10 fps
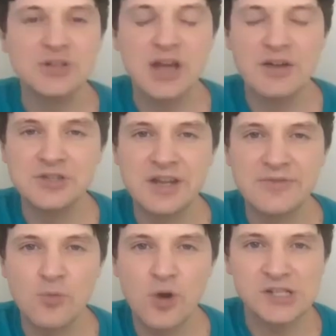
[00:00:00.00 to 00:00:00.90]
you did you
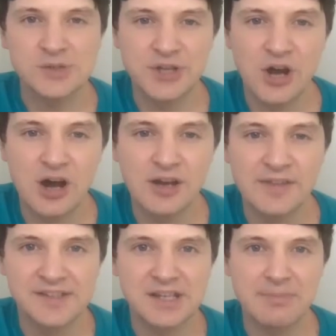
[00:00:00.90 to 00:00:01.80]
ever worked with your aunt
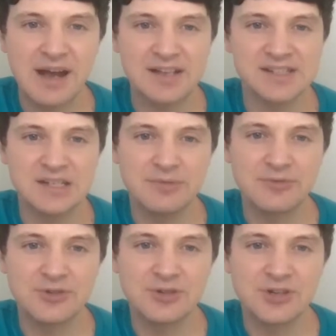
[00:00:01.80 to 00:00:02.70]
in this capacity
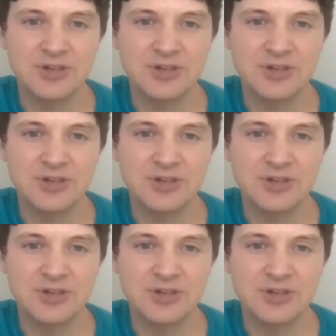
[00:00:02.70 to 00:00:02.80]
before